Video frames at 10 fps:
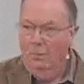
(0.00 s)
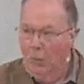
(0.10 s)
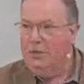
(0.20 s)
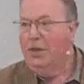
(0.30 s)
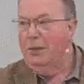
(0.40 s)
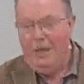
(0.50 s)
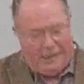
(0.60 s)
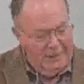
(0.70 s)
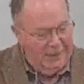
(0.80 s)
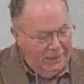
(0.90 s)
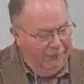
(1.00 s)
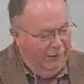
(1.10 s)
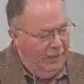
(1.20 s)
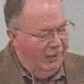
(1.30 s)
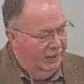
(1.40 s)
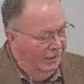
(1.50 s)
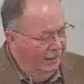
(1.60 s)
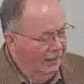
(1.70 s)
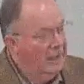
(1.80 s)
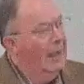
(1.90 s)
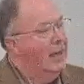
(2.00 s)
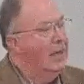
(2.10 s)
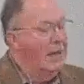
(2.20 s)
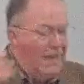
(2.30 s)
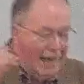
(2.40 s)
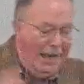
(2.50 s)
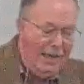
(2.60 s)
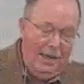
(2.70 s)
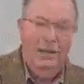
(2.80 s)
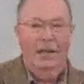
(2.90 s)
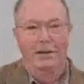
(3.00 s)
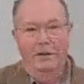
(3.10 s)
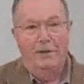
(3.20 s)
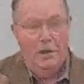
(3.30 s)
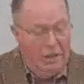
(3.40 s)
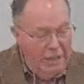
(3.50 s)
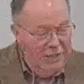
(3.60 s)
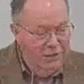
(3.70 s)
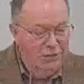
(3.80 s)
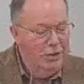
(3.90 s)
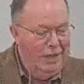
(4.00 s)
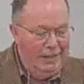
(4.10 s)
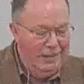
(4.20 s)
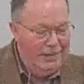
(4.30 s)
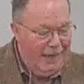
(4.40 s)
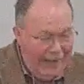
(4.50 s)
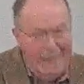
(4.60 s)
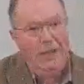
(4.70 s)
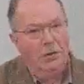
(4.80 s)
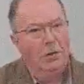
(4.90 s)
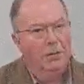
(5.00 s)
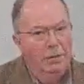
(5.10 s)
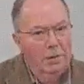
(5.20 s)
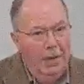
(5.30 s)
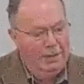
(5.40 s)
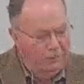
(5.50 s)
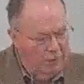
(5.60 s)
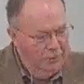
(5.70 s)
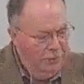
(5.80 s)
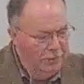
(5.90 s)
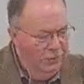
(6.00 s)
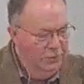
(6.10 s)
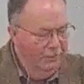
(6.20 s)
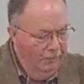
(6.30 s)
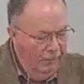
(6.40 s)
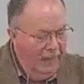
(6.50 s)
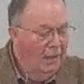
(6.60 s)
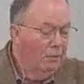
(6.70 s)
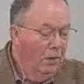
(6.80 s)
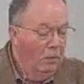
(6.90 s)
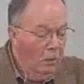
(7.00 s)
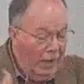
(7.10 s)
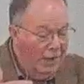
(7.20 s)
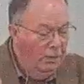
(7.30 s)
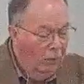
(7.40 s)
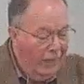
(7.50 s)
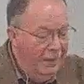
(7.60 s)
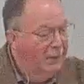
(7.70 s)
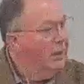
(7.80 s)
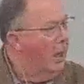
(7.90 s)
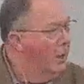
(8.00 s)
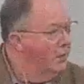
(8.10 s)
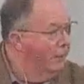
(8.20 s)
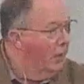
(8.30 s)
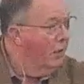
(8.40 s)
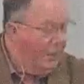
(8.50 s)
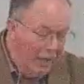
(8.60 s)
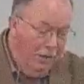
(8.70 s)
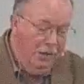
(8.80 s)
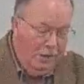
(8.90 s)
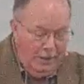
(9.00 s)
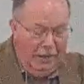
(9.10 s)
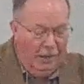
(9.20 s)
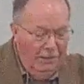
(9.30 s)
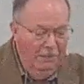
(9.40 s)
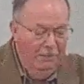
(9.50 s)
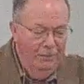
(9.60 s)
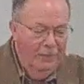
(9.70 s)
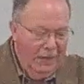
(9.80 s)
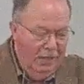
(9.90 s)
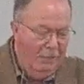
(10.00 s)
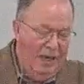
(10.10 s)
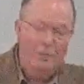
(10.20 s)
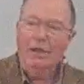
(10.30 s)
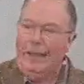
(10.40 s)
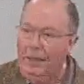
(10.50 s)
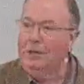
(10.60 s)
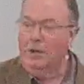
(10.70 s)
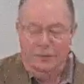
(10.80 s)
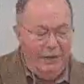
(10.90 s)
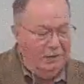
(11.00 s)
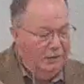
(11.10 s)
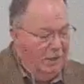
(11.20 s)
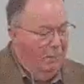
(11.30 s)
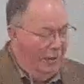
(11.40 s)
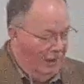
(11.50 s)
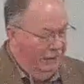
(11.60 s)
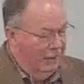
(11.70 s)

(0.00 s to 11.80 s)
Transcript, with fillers: most of them insignificant. None of the variations changes any truth taught in scriptures. Well, one rather large variation is here. And the Bible editors felt compelled